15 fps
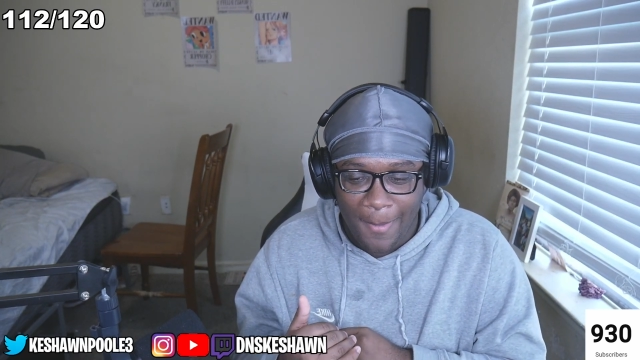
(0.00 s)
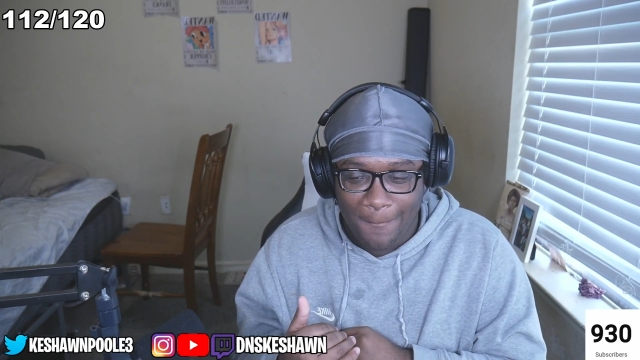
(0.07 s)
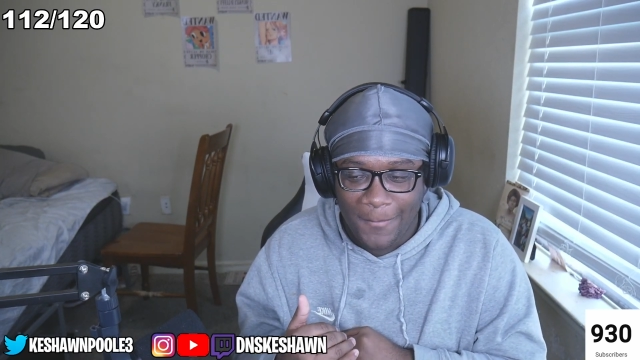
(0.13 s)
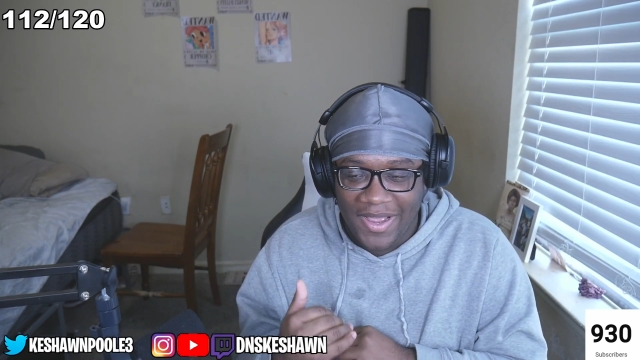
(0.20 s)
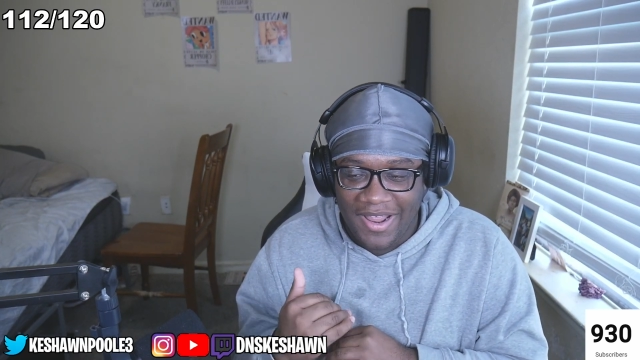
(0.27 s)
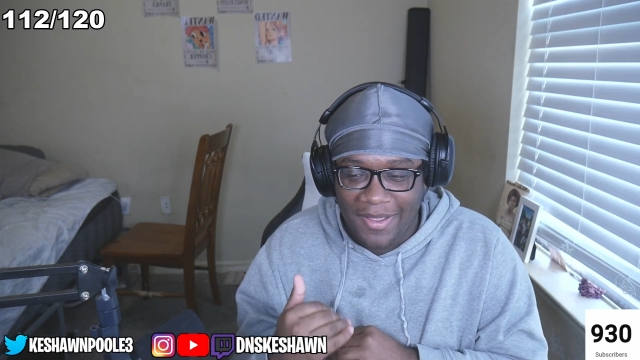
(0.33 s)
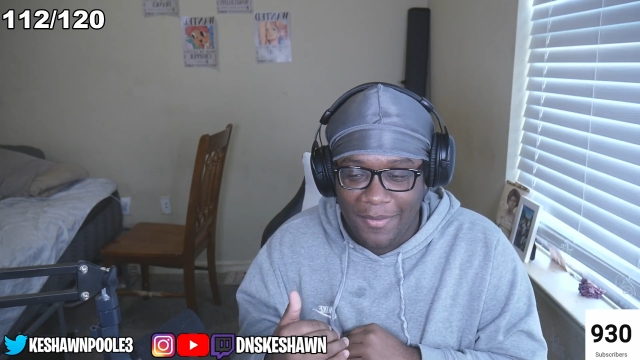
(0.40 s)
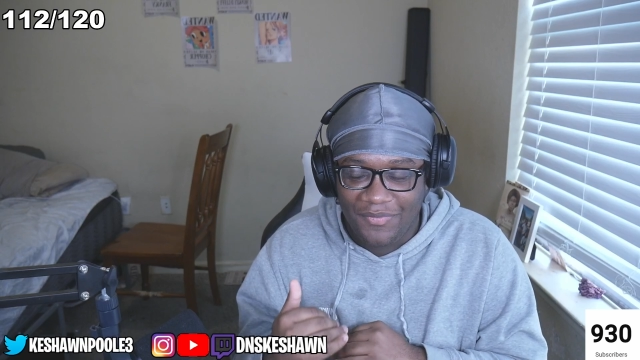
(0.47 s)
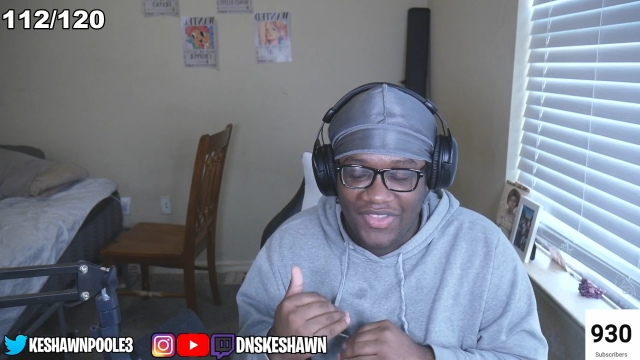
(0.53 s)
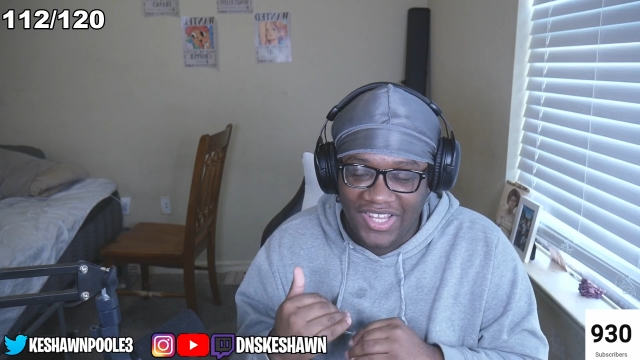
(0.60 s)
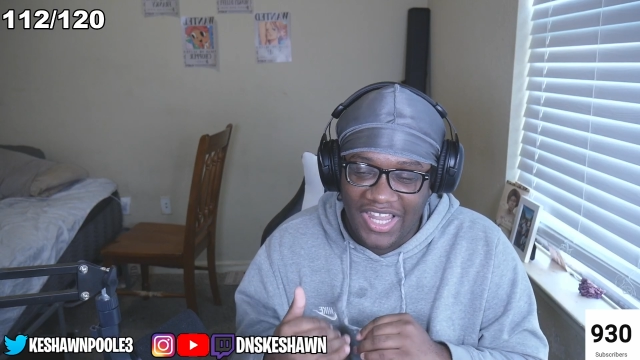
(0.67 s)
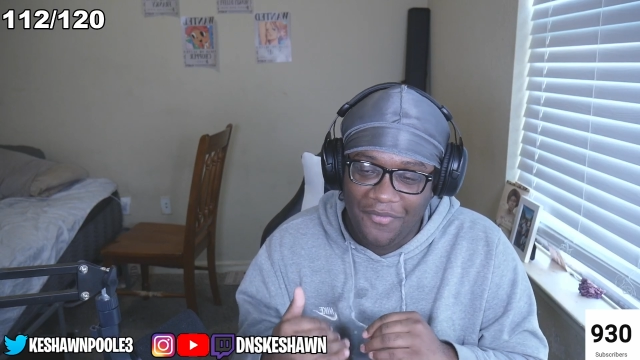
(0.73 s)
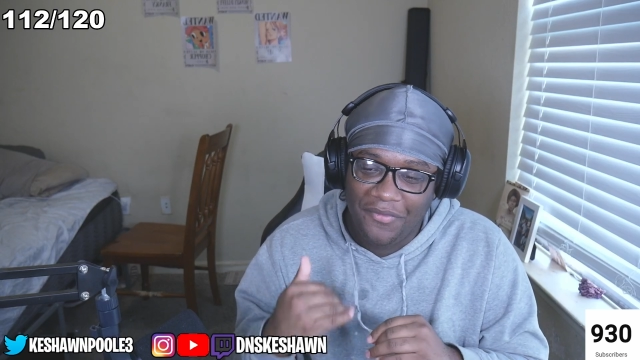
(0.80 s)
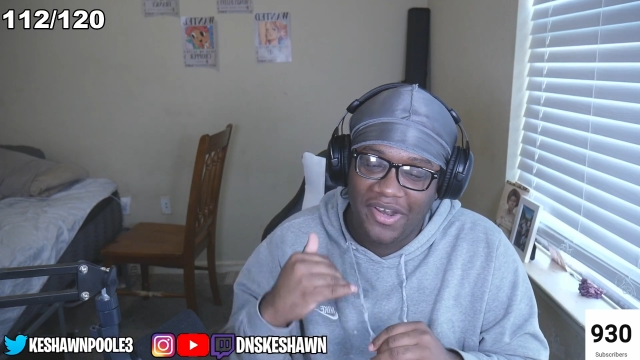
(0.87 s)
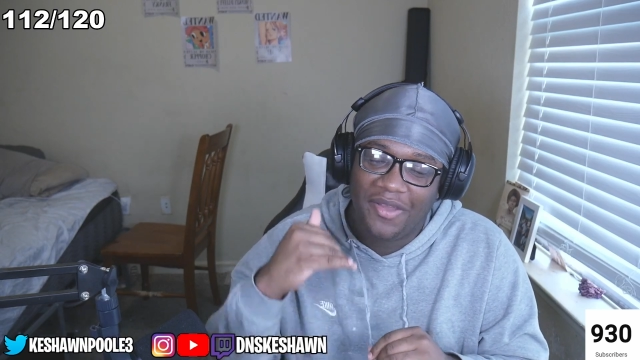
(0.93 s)
but the
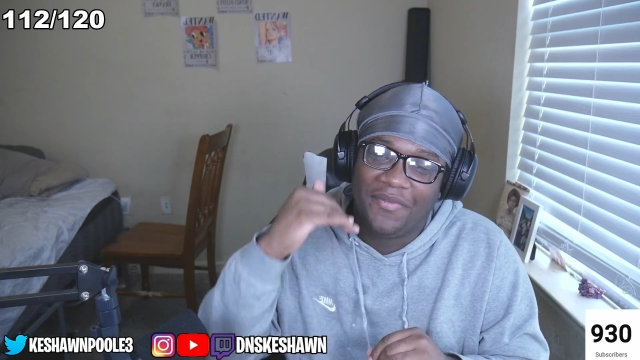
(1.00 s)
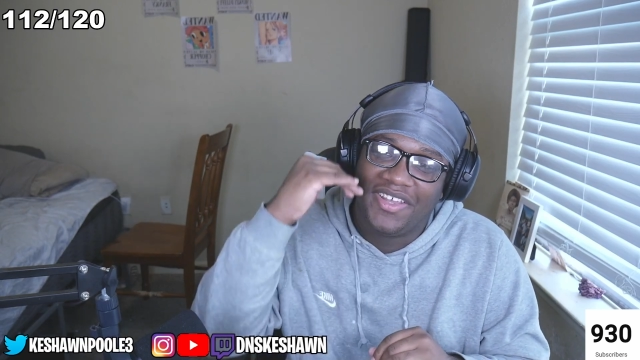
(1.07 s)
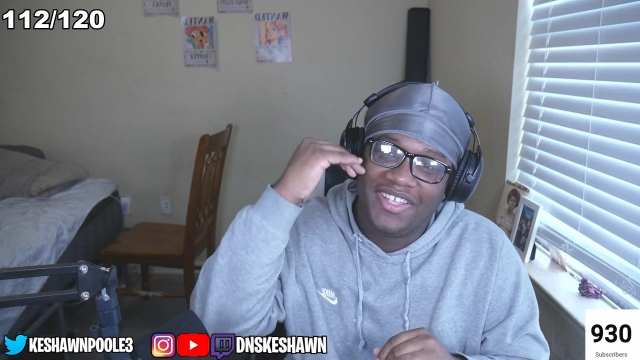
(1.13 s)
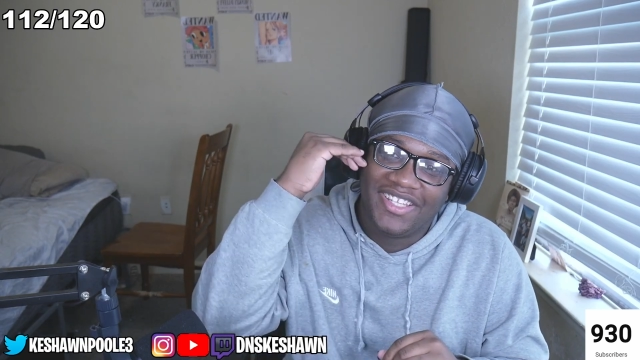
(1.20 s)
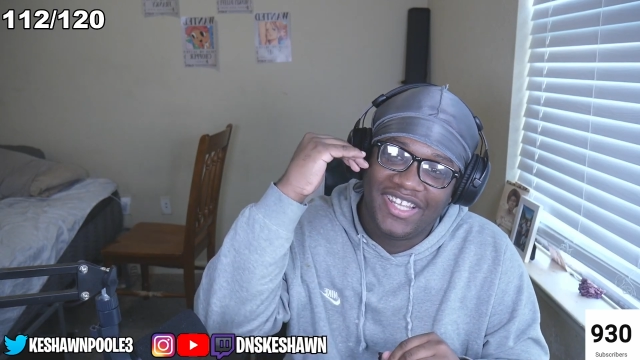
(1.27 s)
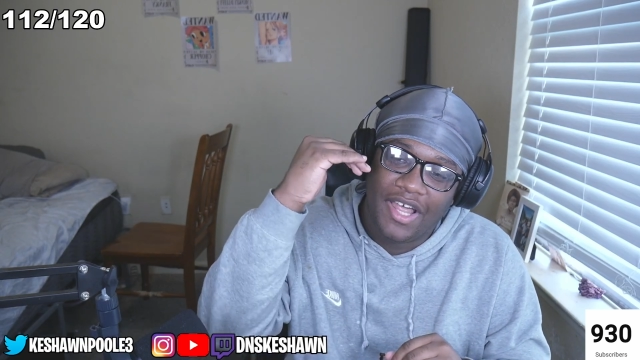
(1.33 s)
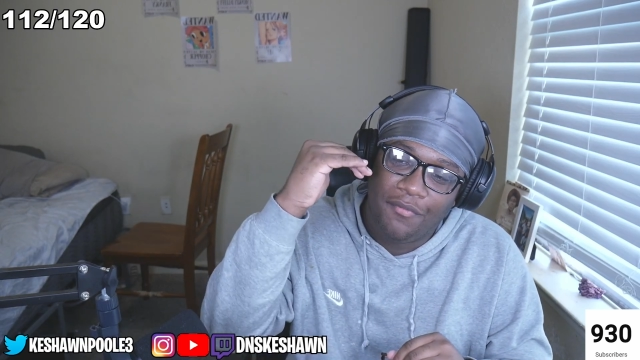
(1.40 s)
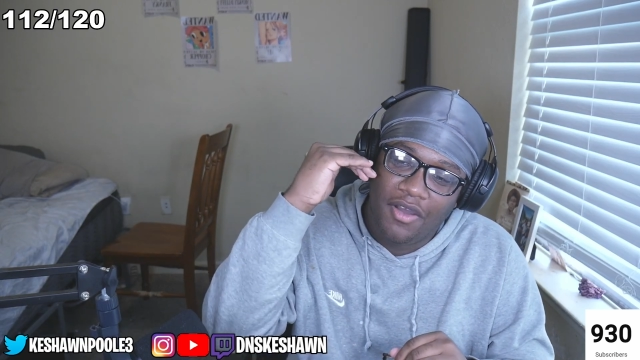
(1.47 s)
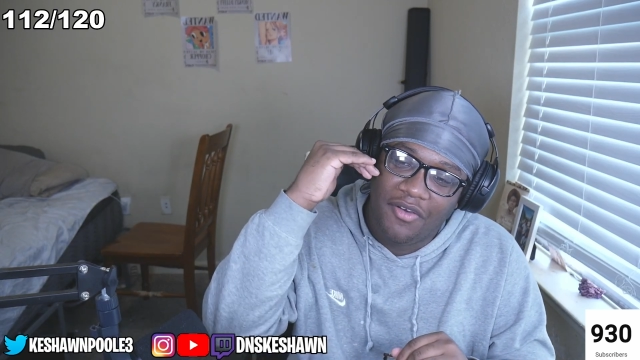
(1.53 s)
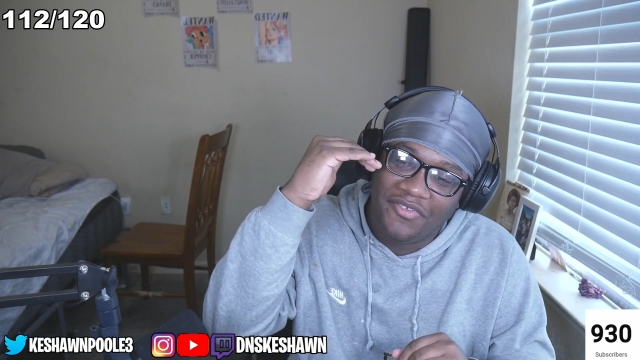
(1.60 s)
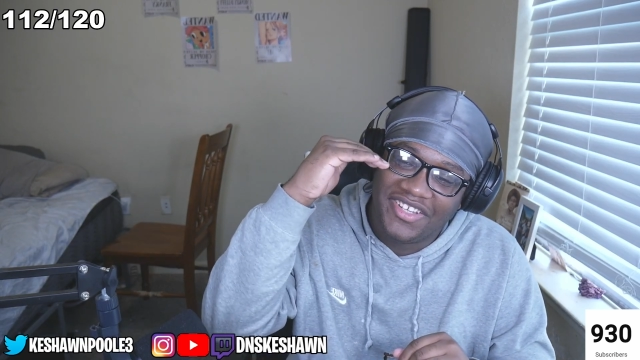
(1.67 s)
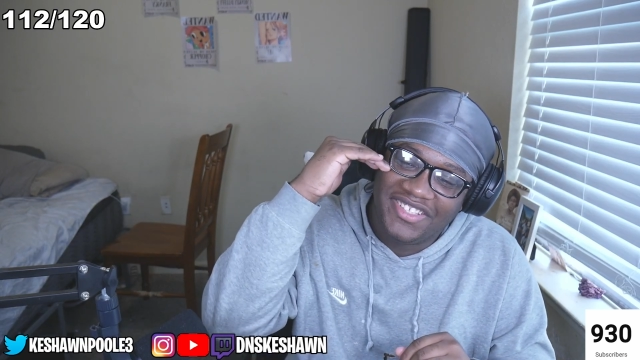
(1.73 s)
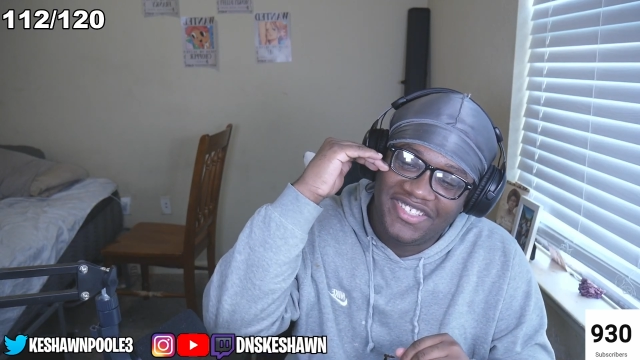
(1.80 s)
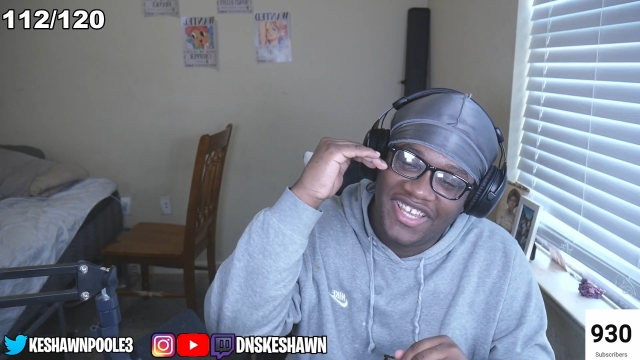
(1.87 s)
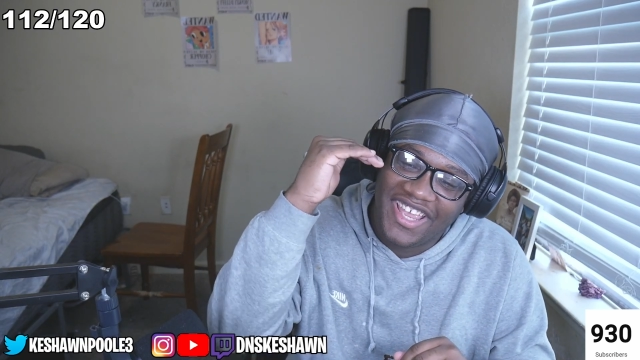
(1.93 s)
level of
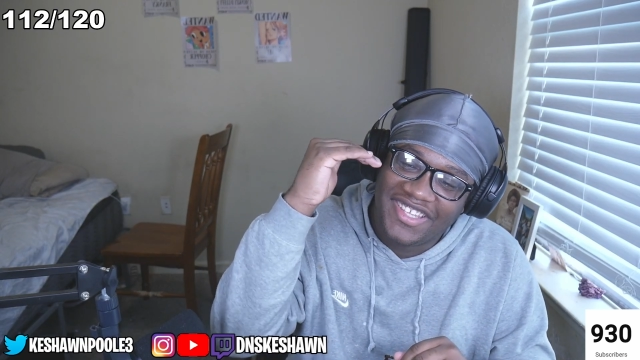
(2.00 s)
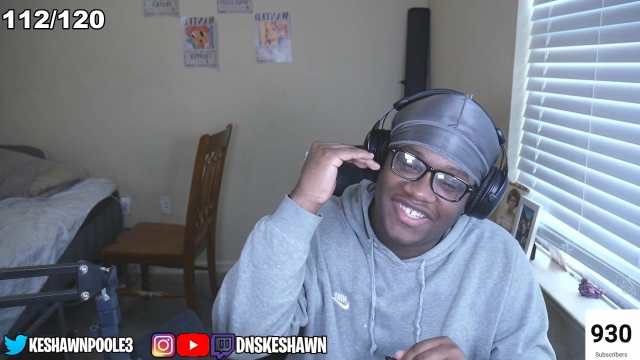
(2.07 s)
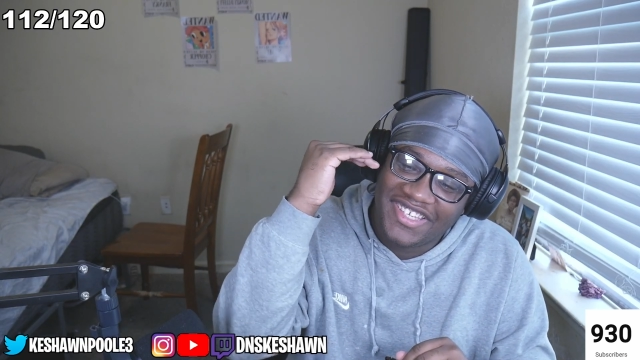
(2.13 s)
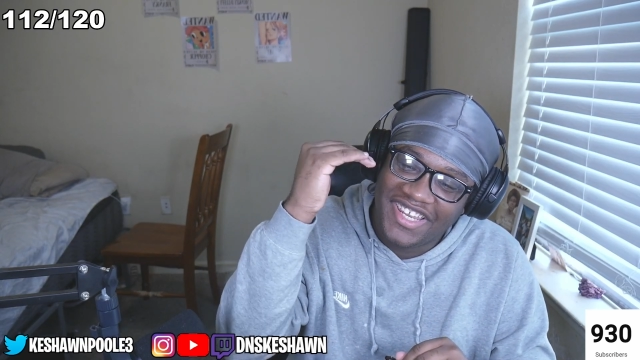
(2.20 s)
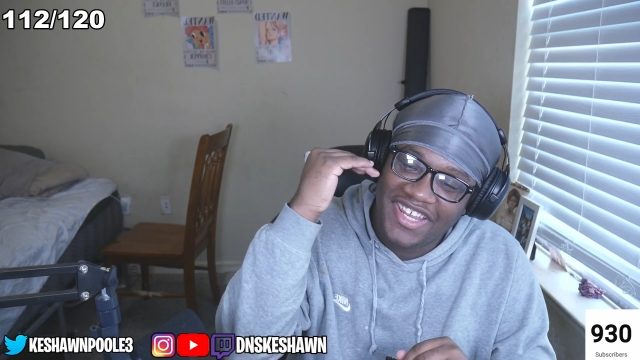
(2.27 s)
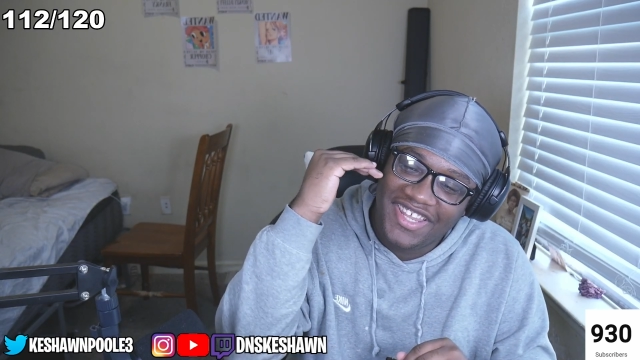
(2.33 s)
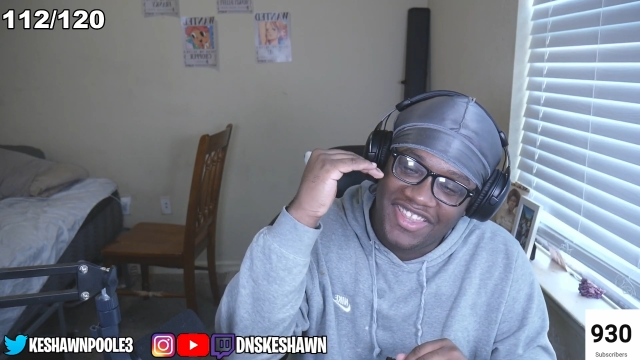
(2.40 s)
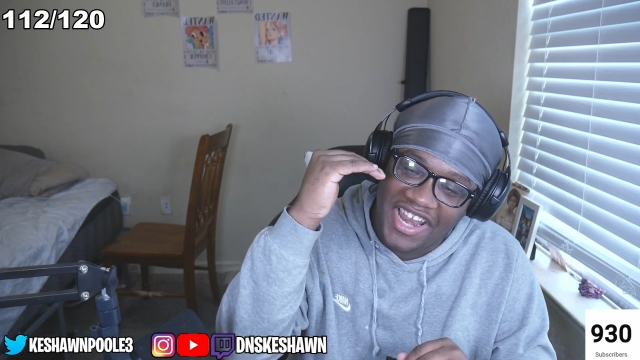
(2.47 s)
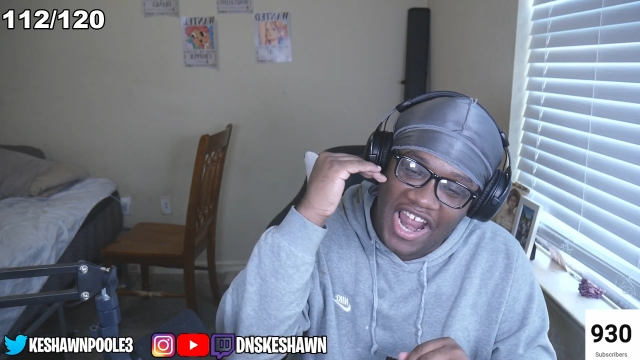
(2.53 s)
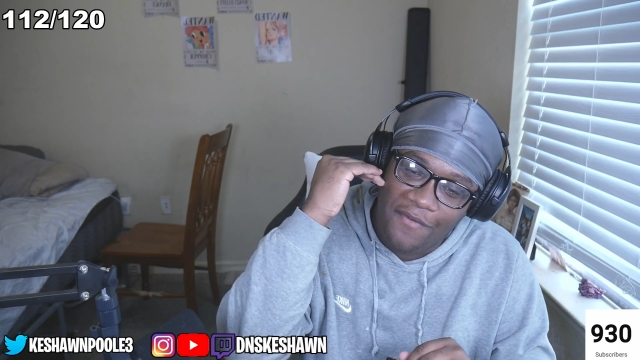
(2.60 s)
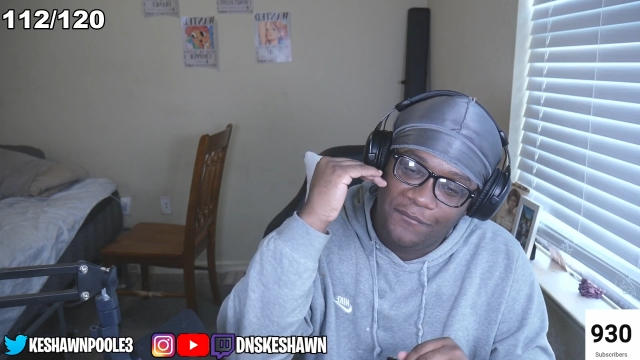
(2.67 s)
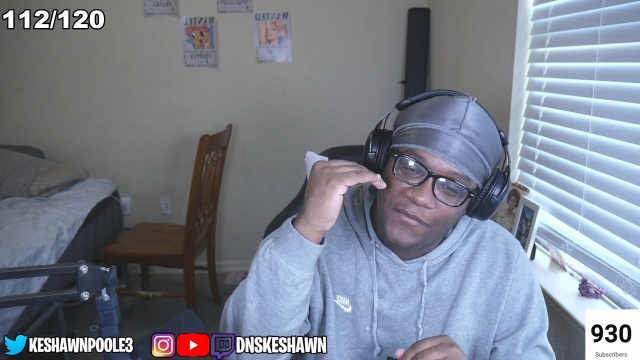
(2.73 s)
intensity that I